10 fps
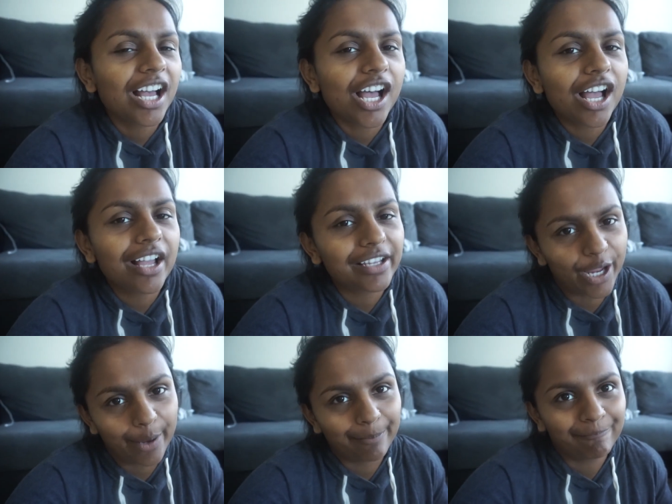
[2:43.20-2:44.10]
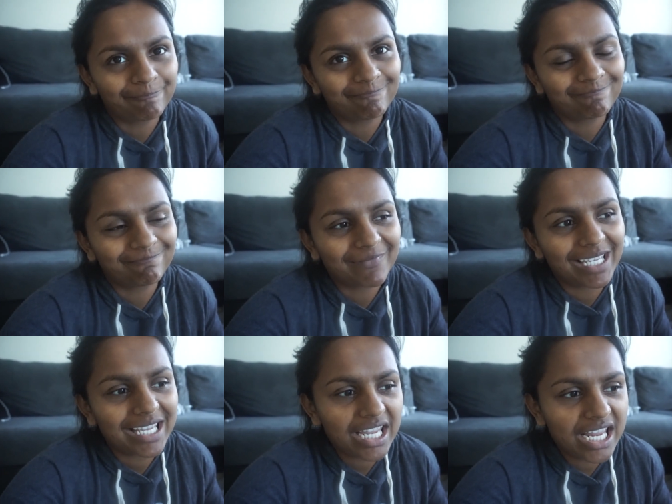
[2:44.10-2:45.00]
uh, yeah.
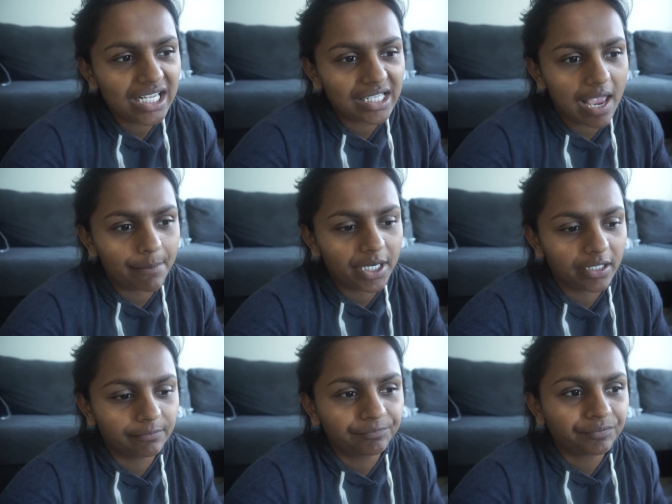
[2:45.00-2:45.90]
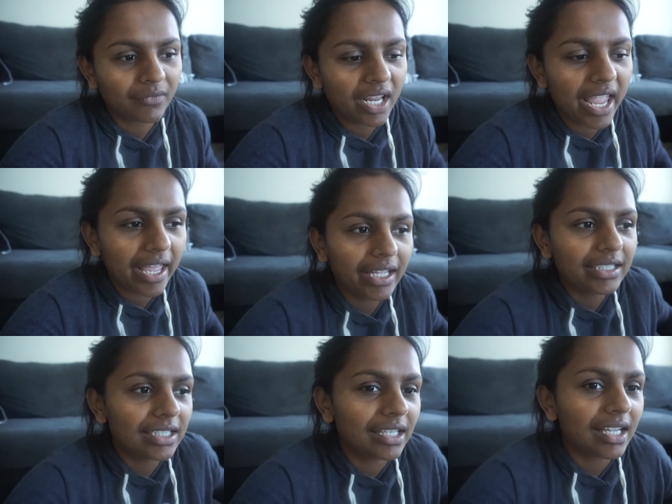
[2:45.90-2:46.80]
It's happening.
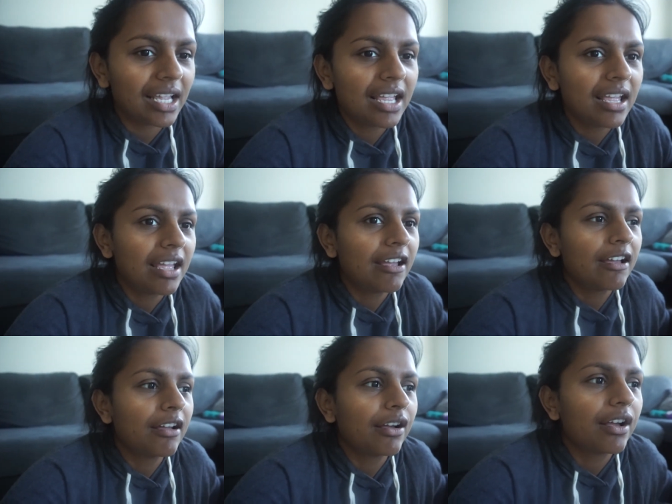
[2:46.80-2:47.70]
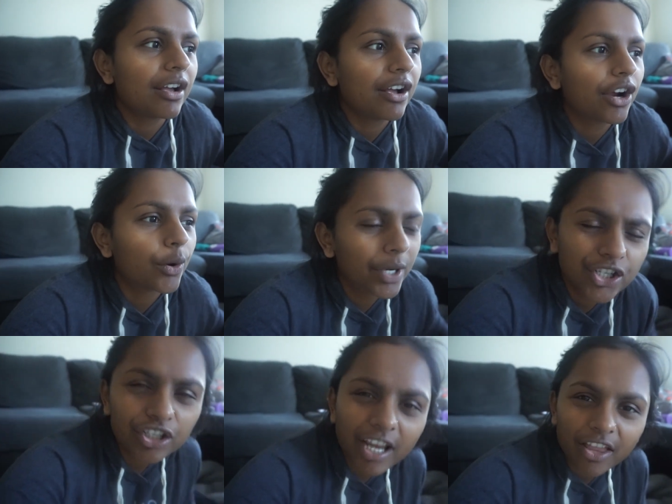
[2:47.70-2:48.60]
And
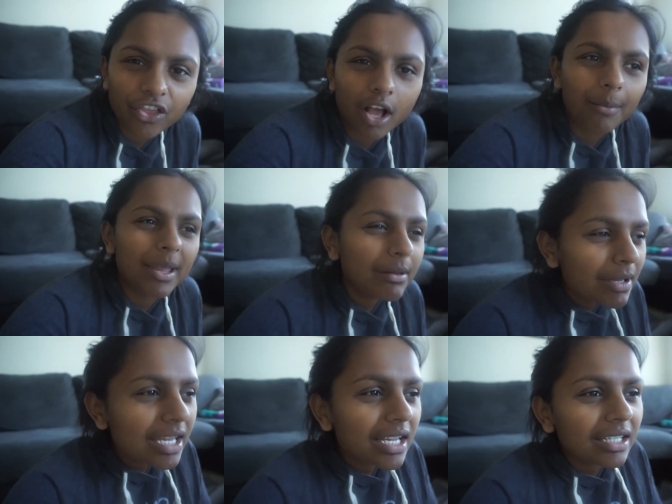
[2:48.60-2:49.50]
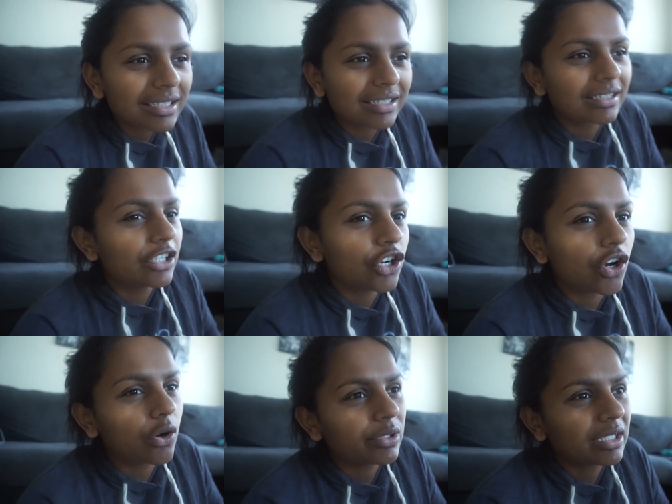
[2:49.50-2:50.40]
Originally, I thought maybe it's, you
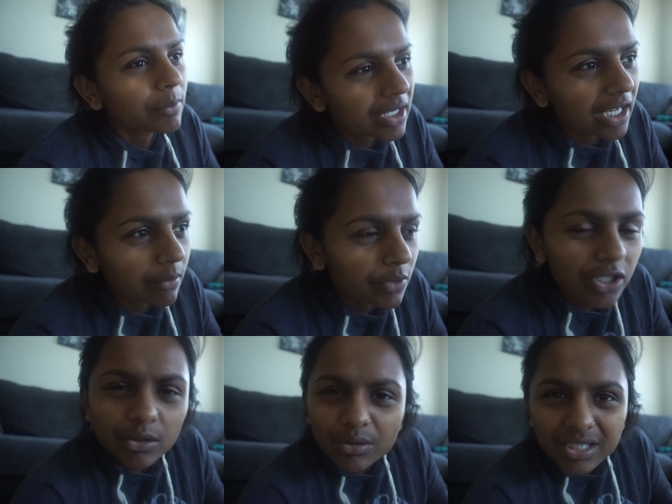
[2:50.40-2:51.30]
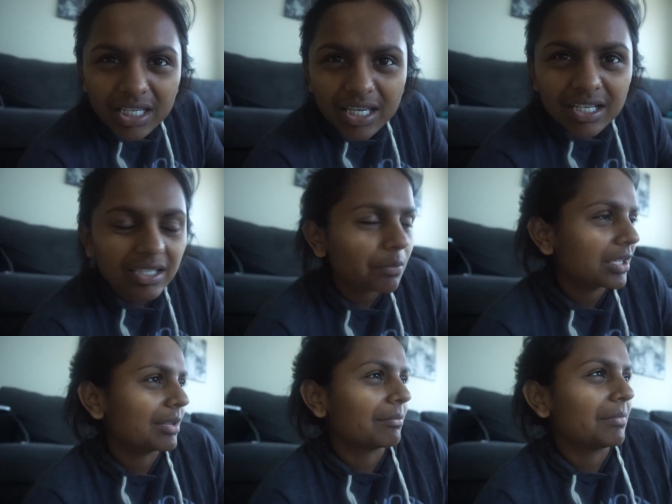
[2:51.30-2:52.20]
know, something I'm using,
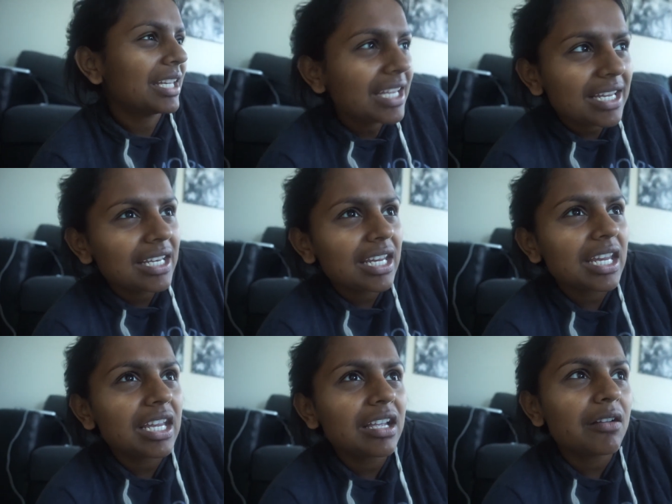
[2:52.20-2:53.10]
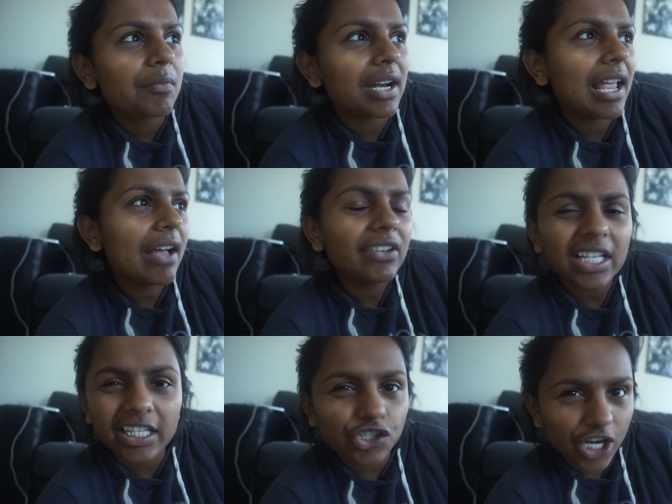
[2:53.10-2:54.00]
something I'm eating, but I
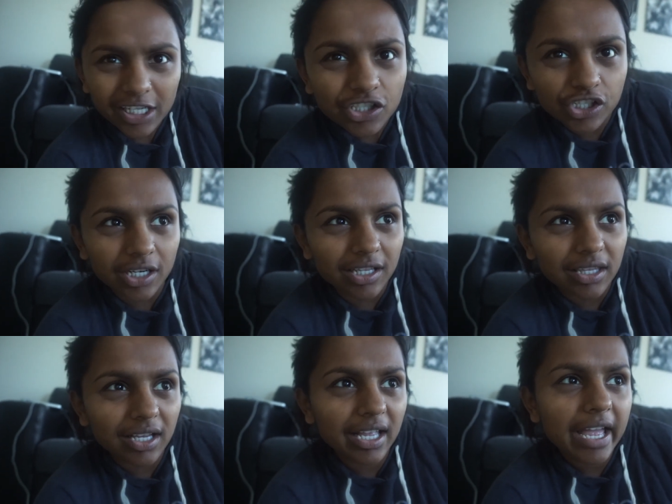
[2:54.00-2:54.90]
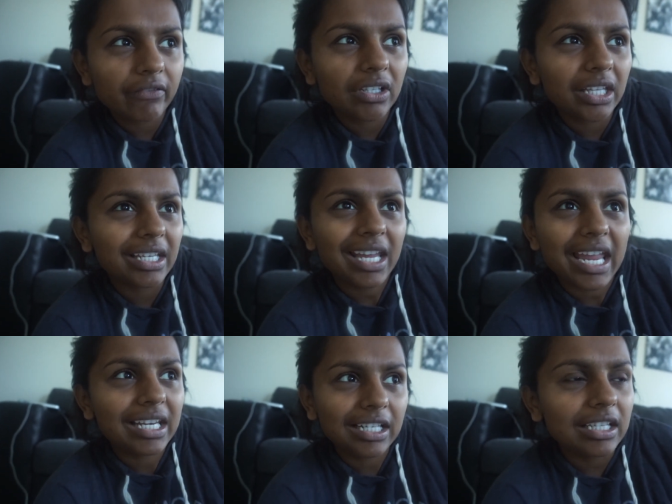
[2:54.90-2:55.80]
haven't like changed anything. I haven't like
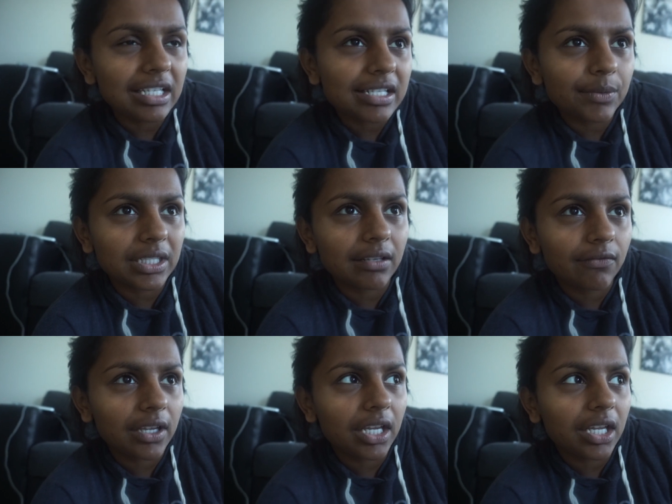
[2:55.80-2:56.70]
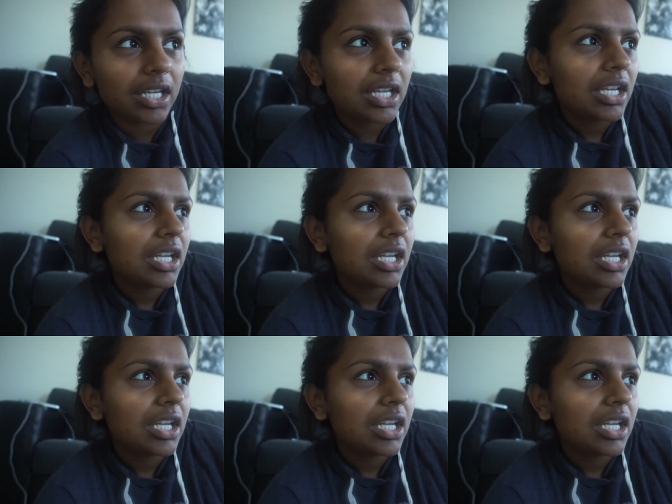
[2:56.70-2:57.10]
ate anything specific,